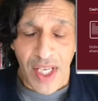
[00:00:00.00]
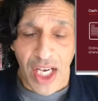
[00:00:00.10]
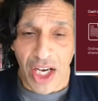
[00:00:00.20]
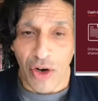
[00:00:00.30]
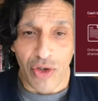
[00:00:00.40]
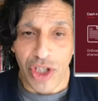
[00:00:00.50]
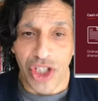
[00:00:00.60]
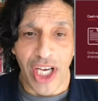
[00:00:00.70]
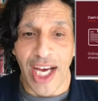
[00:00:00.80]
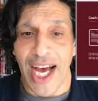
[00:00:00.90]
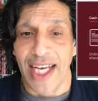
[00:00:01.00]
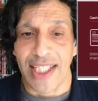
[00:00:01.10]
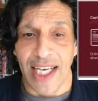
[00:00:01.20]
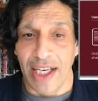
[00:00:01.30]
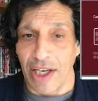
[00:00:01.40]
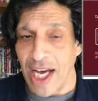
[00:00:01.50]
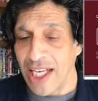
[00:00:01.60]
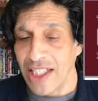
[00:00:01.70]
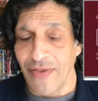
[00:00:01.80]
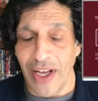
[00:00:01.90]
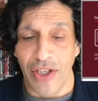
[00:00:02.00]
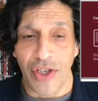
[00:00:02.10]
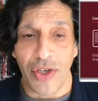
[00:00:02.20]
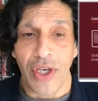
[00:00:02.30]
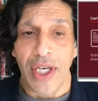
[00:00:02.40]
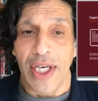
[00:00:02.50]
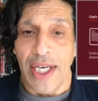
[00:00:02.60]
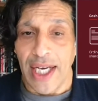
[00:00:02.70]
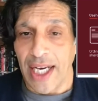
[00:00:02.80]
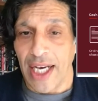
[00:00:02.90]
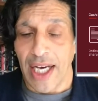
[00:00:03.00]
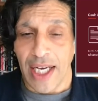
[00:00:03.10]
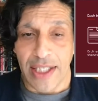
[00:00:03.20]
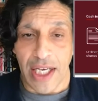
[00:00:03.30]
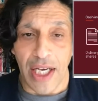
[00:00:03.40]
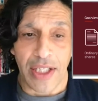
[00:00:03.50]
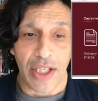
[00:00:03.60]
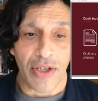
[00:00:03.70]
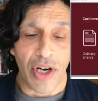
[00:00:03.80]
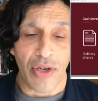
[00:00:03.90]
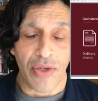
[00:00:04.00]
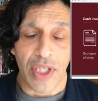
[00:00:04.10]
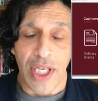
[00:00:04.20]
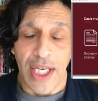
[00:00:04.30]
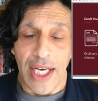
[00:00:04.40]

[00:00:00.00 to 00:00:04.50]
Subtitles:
Ordinary share, as it has value, as it grows,